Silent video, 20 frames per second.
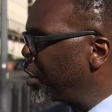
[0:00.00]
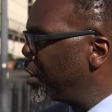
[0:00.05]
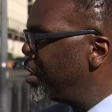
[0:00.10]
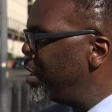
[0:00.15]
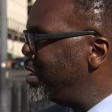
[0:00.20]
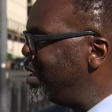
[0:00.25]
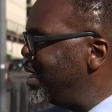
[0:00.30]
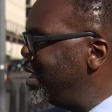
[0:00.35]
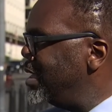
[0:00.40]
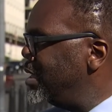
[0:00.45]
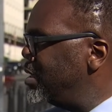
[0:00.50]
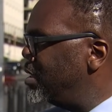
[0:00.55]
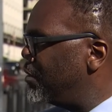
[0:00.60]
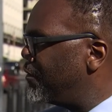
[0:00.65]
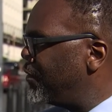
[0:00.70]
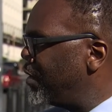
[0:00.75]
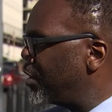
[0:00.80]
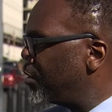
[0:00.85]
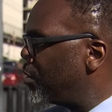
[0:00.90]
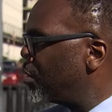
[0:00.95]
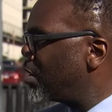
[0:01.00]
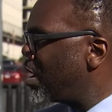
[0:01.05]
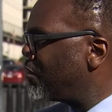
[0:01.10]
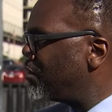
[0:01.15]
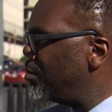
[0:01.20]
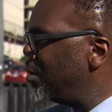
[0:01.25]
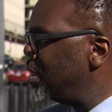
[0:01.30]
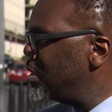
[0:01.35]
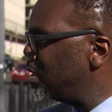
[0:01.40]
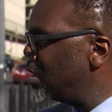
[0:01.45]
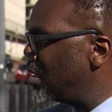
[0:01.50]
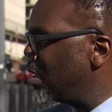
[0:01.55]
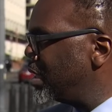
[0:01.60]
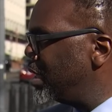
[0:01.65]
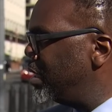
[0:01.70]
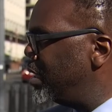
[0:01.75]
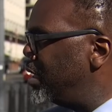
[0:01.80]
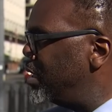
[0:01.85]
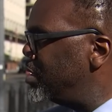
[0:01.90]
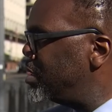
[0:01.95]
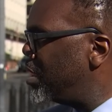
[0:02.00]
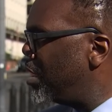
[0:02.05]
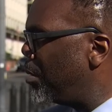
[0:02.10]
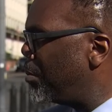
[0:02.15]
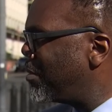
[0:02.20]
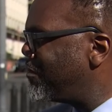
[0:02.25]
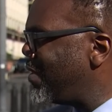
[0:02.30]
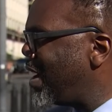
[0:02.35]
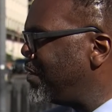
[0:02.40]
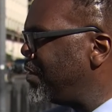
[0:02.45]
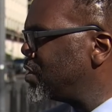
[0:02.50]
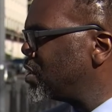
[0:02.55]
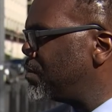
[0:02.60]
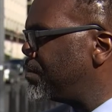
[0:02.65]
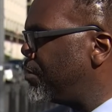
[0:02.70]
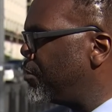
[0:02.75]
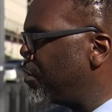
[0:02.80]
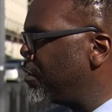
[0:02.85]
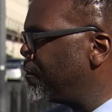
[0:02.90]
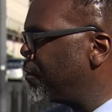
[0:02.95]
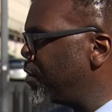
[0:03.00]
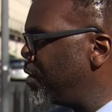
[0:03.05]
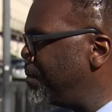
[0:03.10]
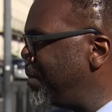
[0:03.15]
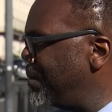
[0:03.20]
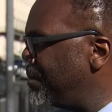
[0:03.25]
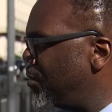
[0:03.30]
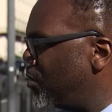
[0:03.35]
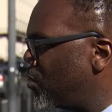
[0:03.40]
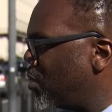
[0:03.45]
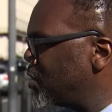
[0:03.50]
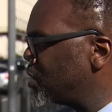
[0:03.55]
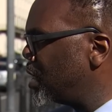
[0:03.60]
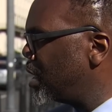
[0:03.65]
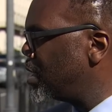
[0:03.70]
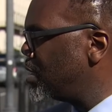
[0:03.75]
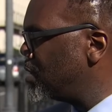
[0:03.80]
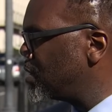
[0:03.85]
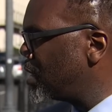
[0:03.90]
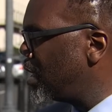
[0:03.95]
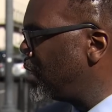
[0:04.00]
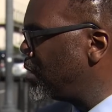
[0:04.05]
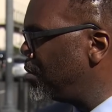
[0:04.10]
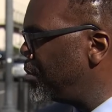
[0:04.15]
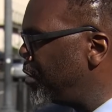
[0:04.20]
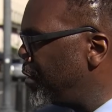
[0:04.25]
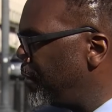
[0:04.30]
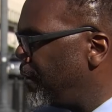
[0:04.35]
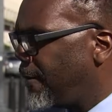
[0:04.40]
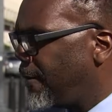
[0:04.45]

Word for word: going to need the federal government to lean in to help provide the support for the people who are seeking asylum here.